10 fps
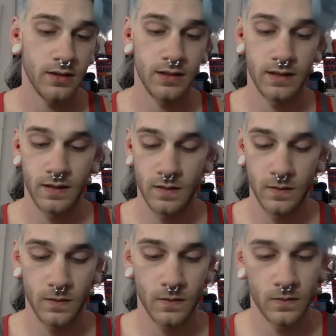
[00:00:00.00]
I like
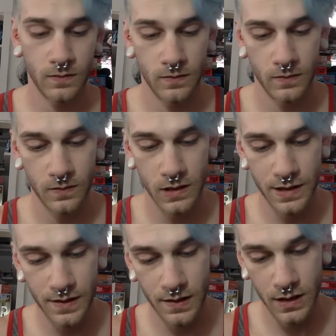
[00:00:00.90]
to
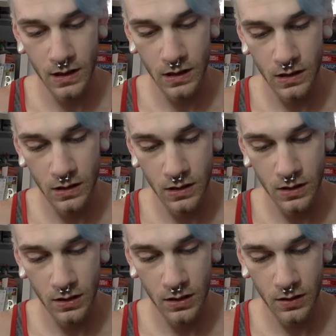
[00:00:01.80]
just
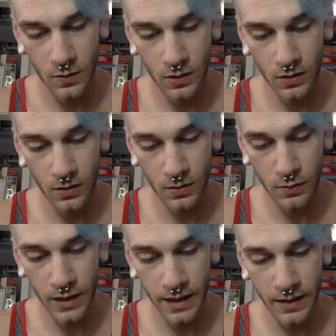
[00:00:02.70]
squirt a little
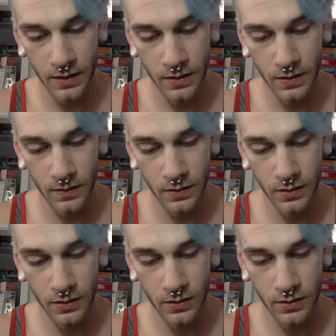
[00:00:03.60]
bit out onto
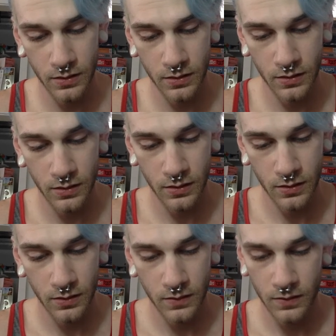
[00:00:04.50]
a
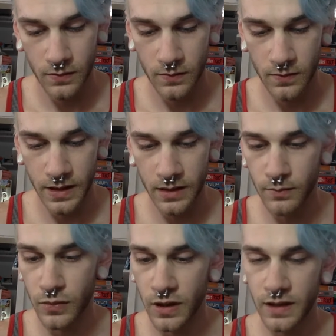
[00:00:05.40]

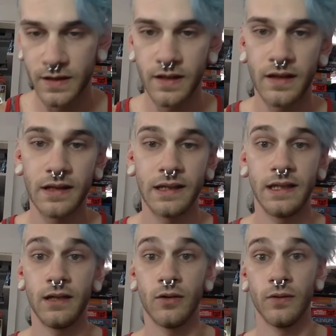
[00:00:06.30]
random brush. This is an
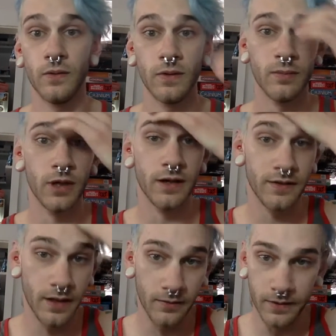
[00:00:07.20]
EcoTools
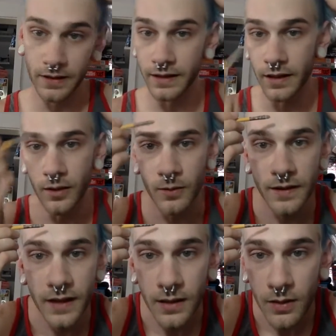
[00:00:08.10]
brush. I don't really know
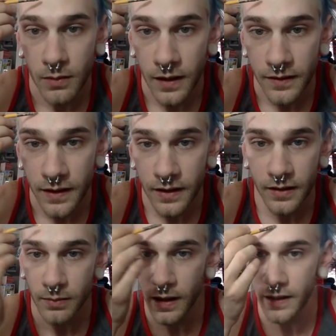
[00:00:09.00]
what type of brush it
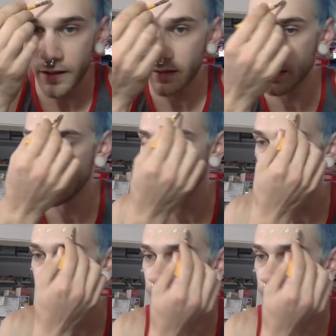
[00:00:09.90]
is, but I just like to